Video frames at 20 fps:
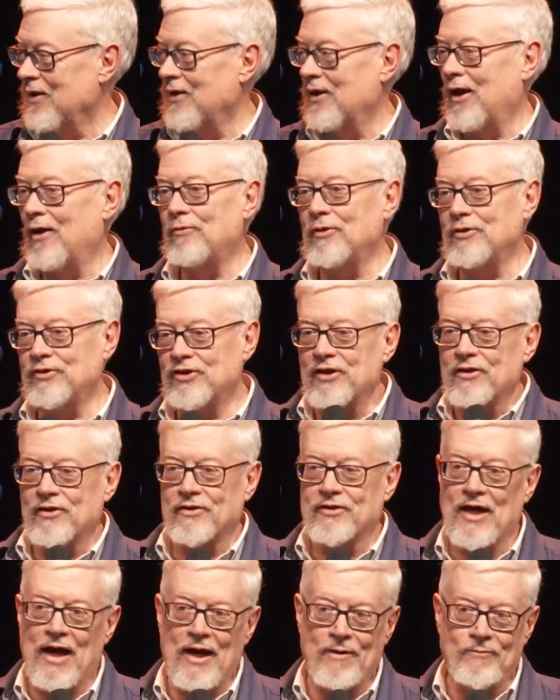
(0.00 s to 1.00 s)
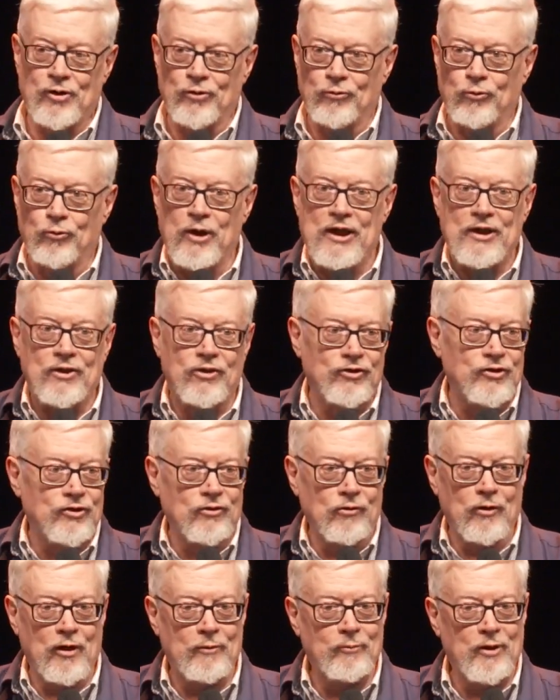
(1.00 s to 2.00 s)
I won't take the time to read the
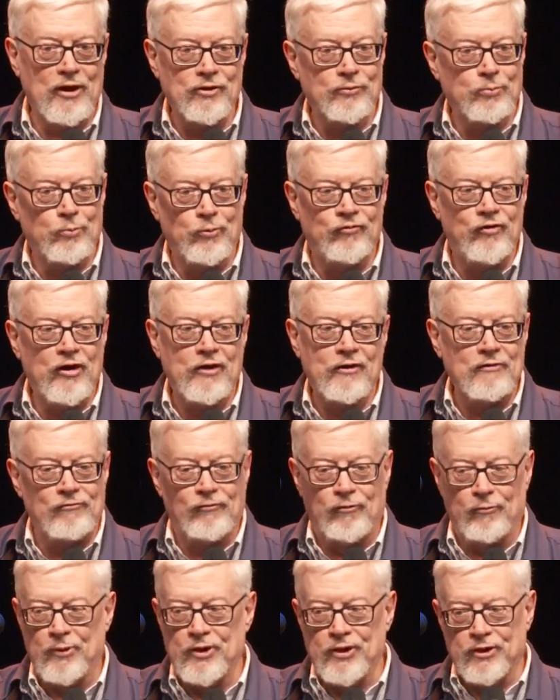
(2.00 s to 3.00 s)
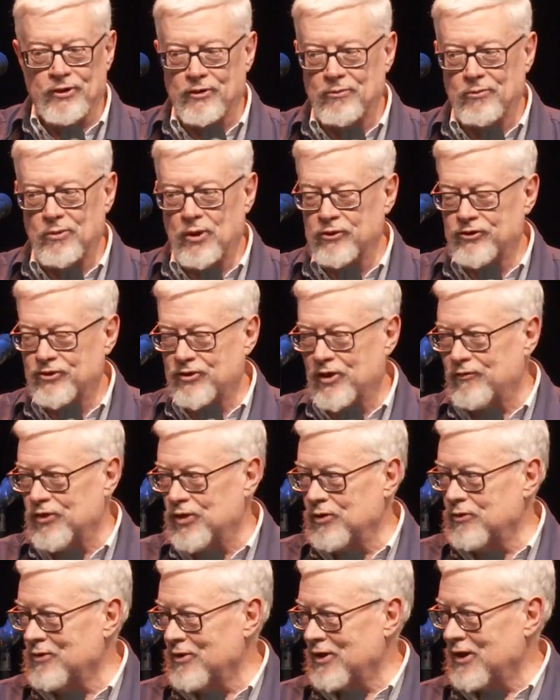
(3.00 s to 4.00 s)
story, but it's very familiar to most of
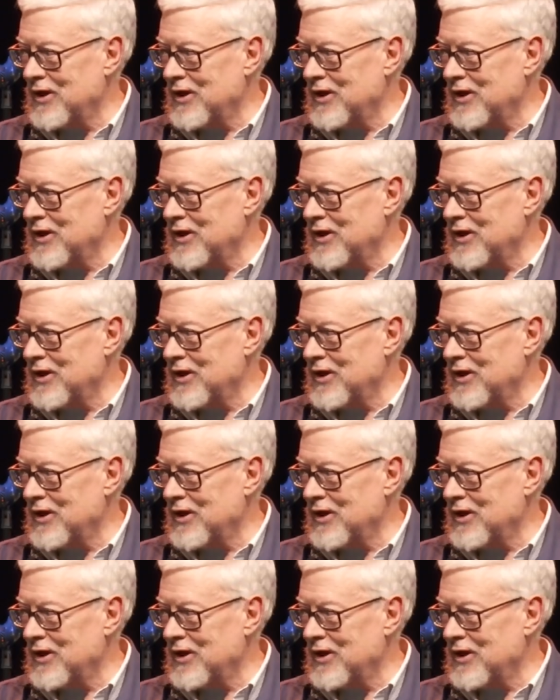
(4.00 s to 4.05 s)
you.